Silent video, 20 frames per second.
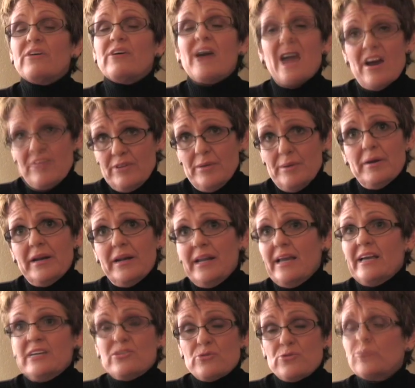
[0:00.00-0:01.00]
for
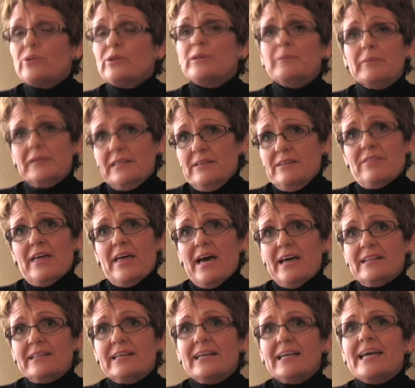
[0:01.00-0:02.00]
everybody. I truly believe
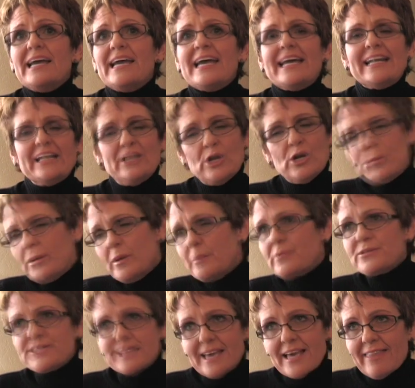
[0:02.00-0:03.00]
that. And I know
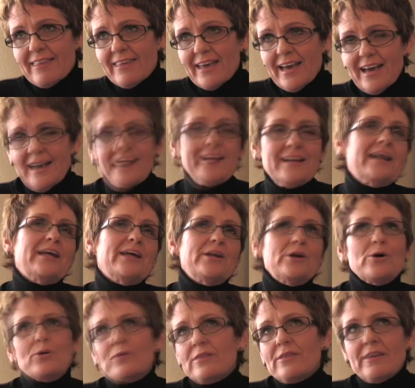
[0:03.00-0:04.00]
people say that, and I
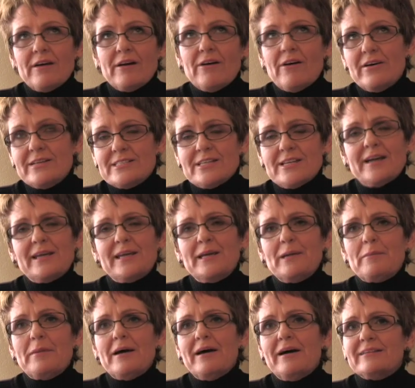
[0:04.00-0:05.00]
know that they're always
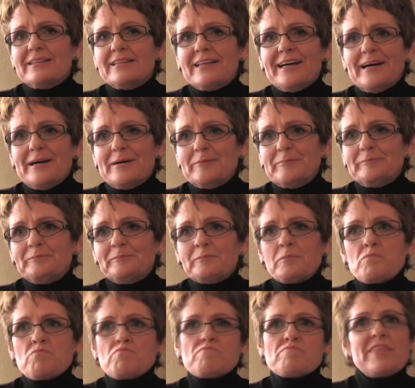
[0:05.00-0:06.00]
talking about
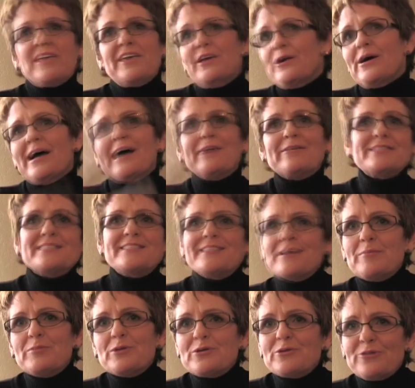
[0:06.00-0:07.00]
how it's
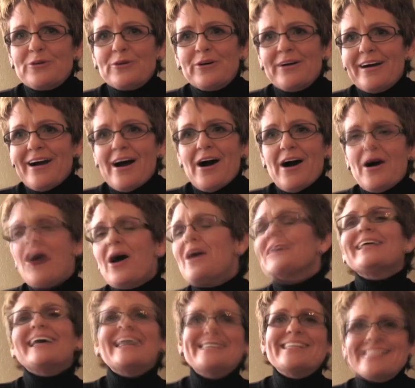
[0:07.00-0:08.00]
a book for
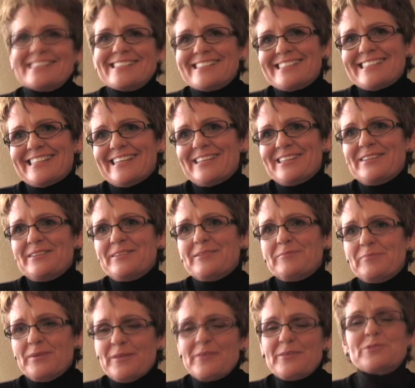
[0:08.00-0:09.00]
all ages,
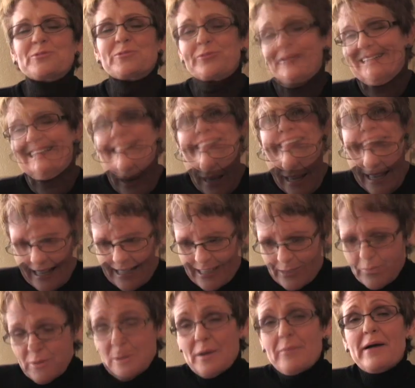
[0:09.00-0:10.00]
but this one is.
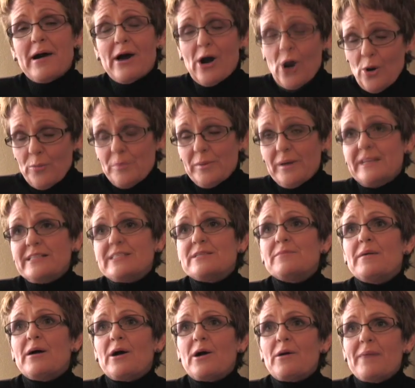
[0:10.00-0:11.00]
It's a book about hope. It's
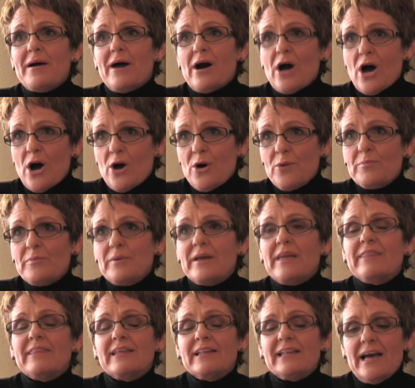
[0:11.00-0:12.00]
a book about hope
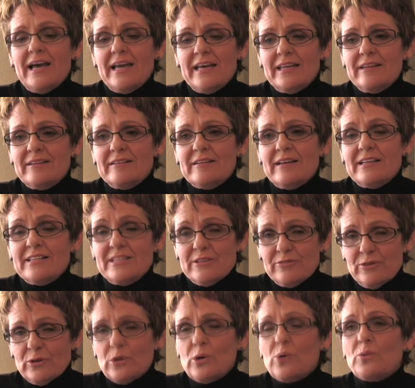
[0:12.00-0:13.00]
in a
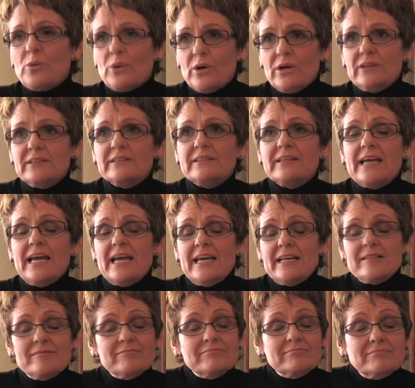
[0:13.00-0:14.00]
difficult world,
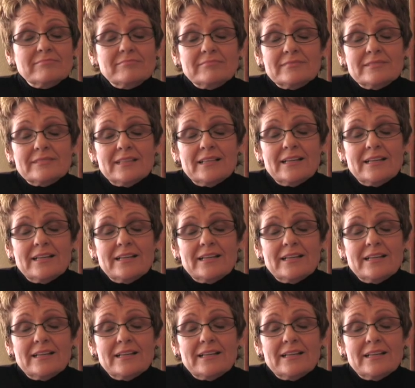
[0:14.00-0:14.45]
and